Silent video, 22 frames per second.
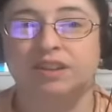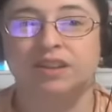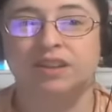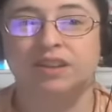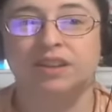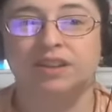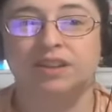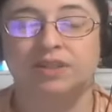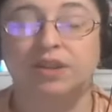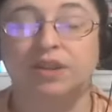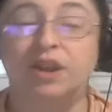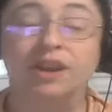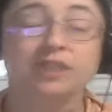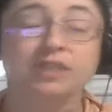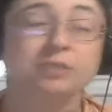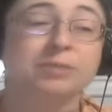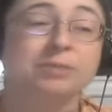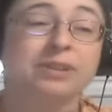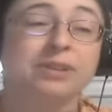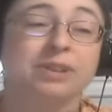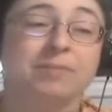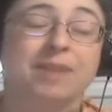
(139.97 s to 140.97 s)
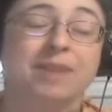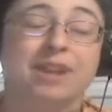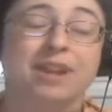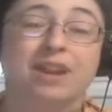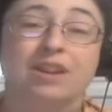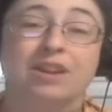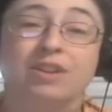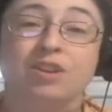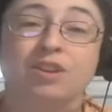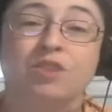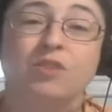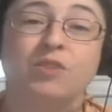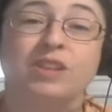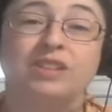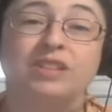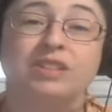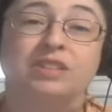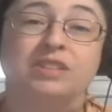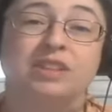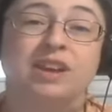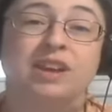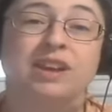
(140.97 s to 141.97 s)
uh, the cosplayer may not know it at
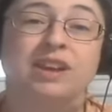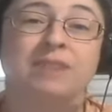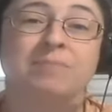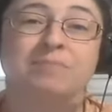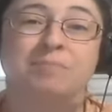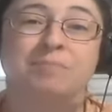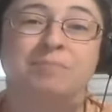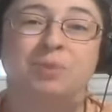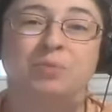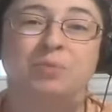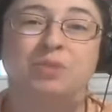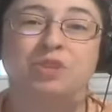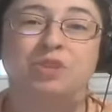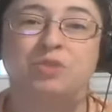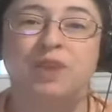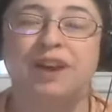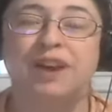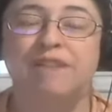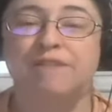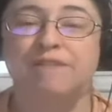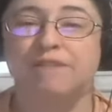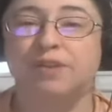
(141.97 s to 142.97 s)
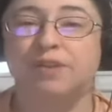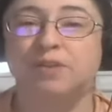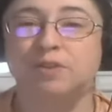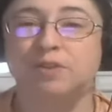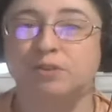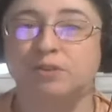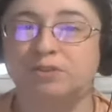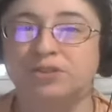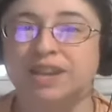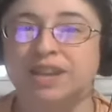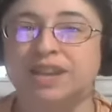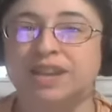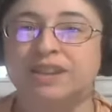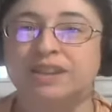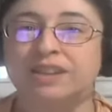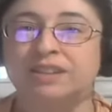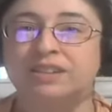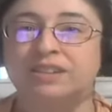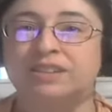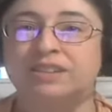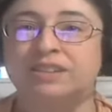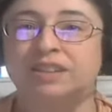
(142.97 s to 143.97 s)
the time, but when you have photos
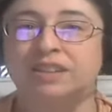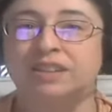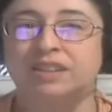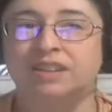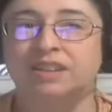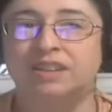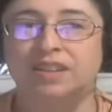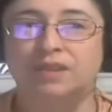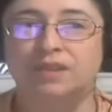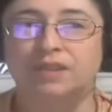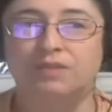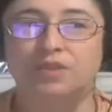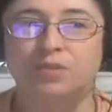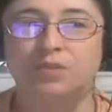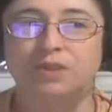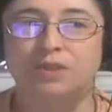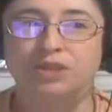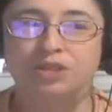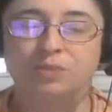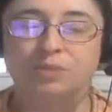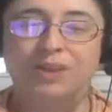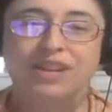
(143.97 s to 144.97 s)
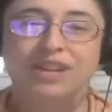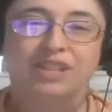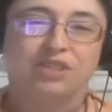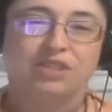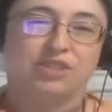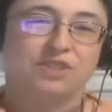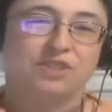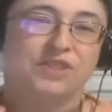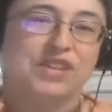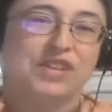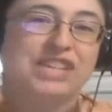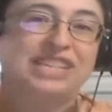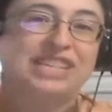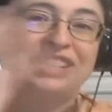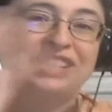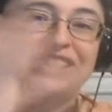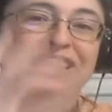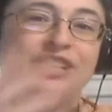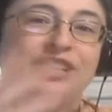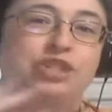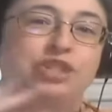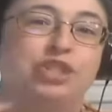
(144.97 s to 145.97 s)
taken, if you are sweating, there's a very
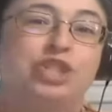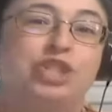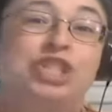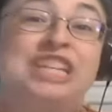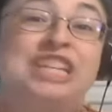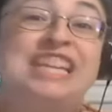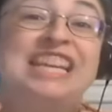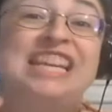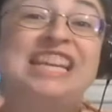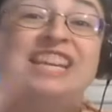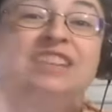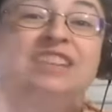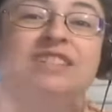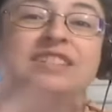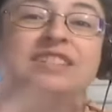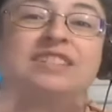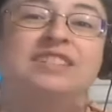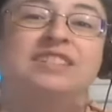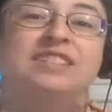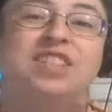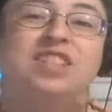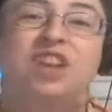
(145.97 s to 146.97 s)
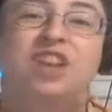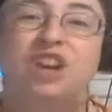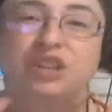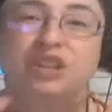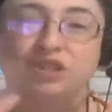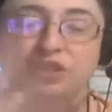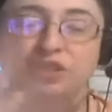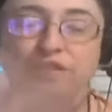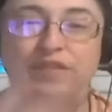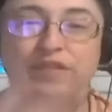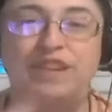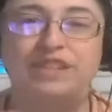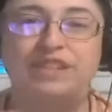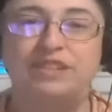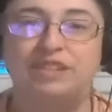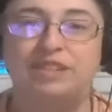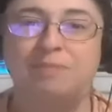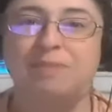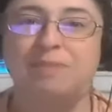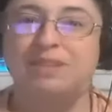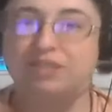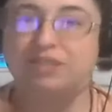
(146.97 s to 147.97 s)
distinct sheen on your face
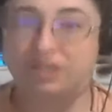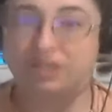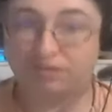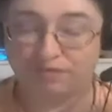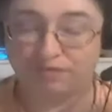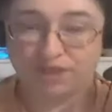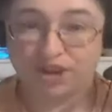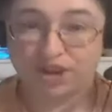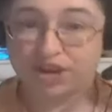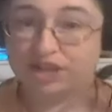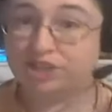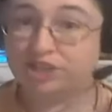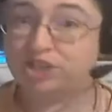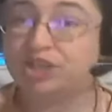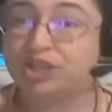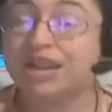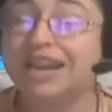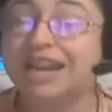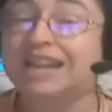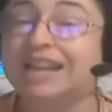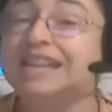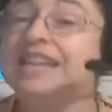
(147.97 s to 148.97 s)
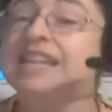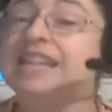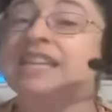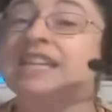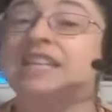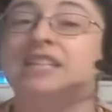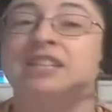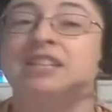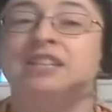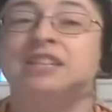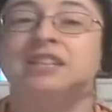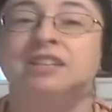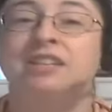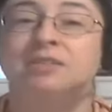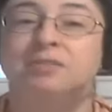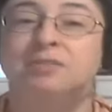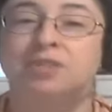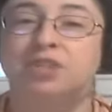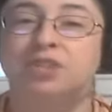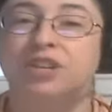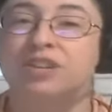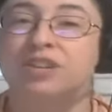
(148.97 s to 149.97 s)
that makes it very shiny,
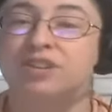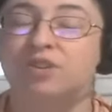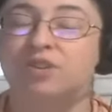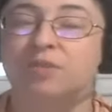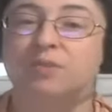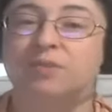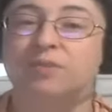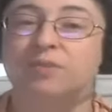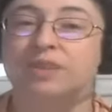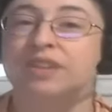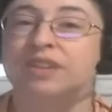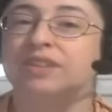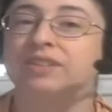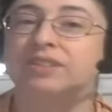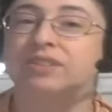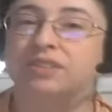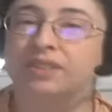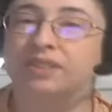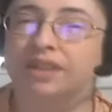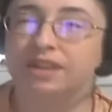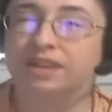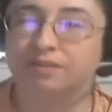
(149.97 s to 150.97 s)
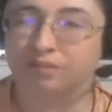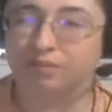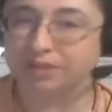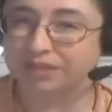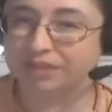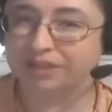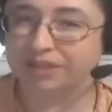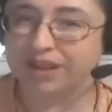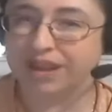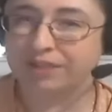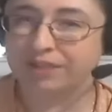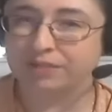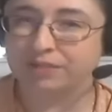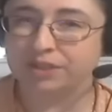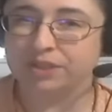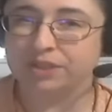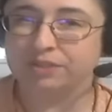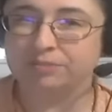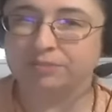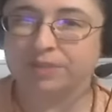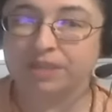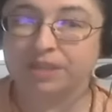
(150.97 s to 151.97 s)
which I don't think is kind of what they're
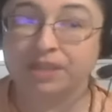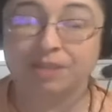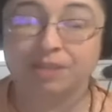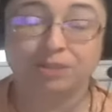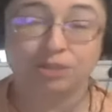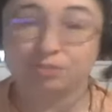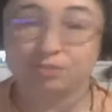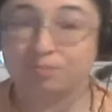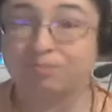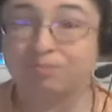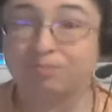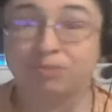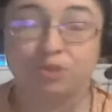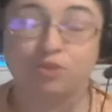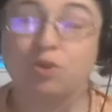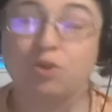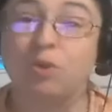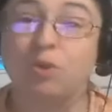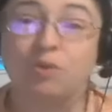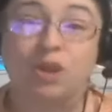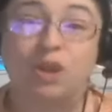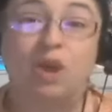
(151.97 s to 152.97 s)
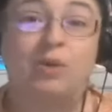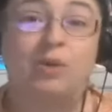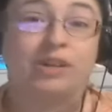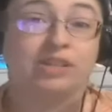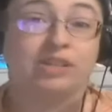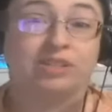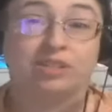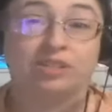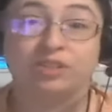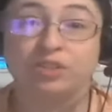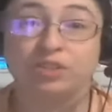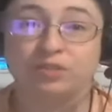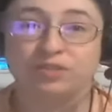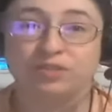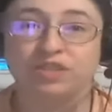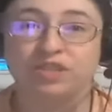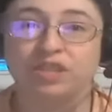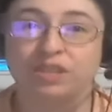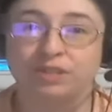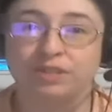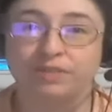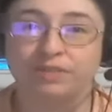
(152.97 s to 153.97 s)
after. And they just, you don't know it until you've
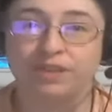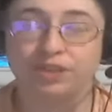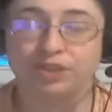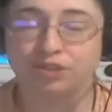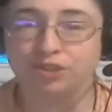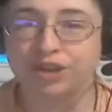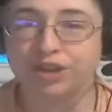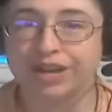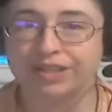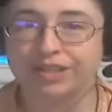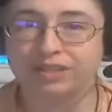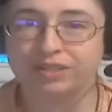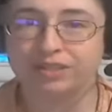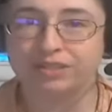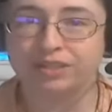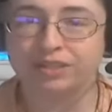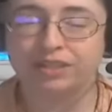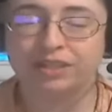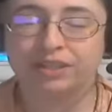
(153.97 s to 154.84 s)
seen the finished shots.